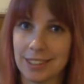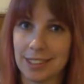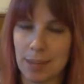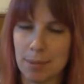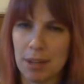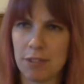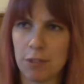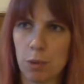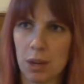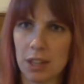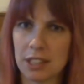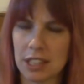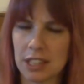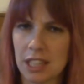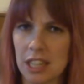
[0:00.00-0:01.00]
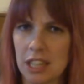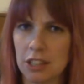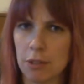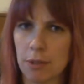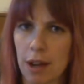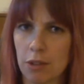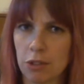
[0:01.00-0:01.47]
I mean, if you want to take the
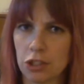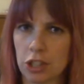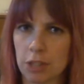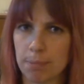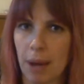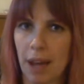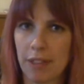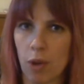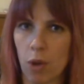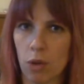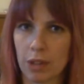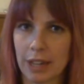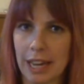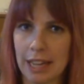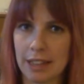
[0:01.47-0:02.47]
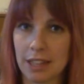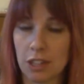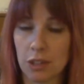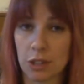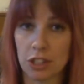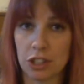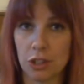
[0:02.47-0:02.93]
easy route and just buy the whole kit, then
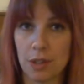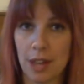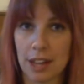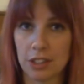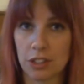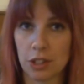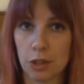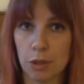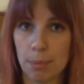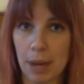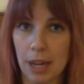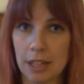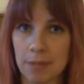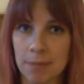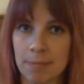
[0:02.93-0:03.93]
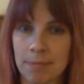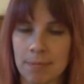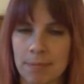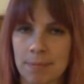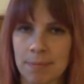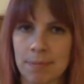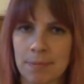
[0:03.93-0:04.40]
you can do that too, but
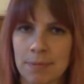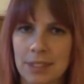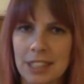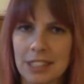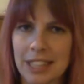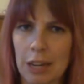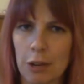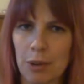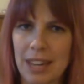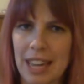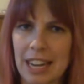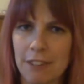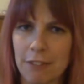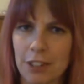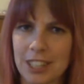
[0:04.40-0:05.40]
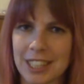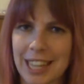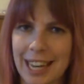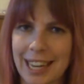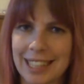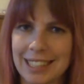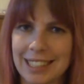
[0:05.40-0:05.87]
let's get creative for a
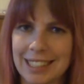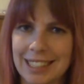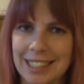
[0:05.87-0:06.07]
second.